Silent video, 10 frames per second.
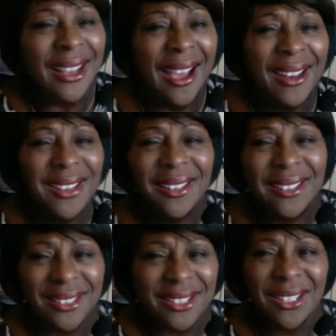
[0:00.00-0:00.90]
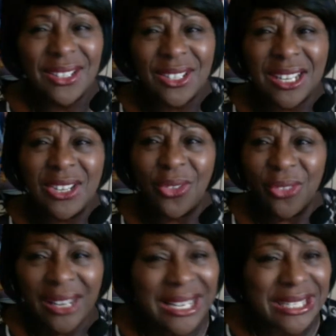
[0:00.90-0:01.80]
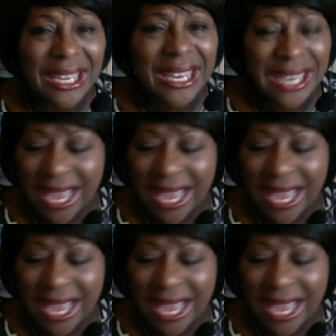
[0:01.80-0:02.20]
How can you really say he